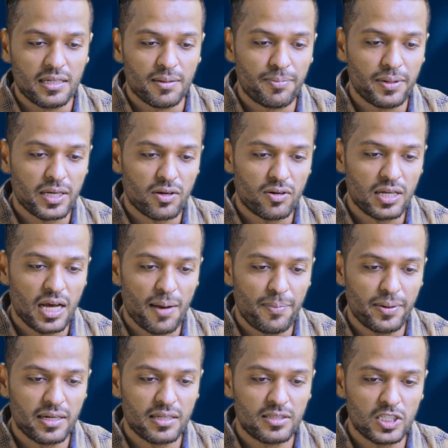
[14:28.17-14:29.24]
The breakout
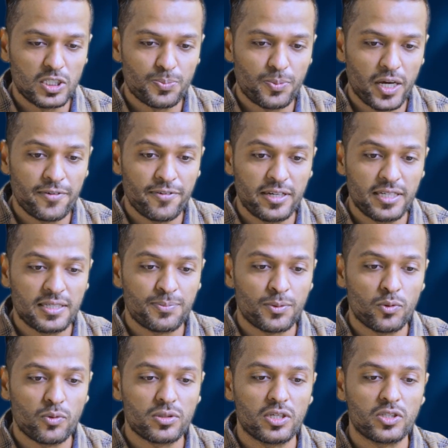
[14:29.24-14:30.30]
happened at this point when it
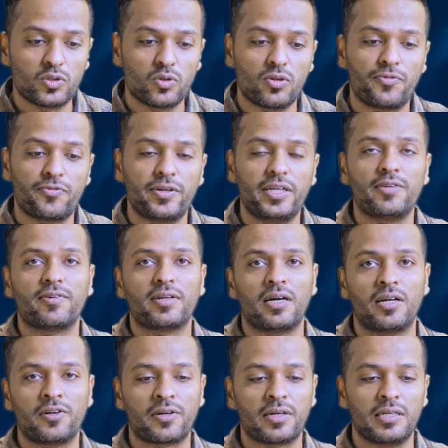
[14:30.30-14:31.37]
broke the zone of
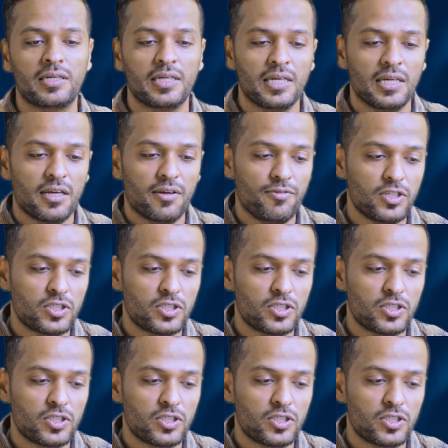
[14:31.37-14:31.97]
2100.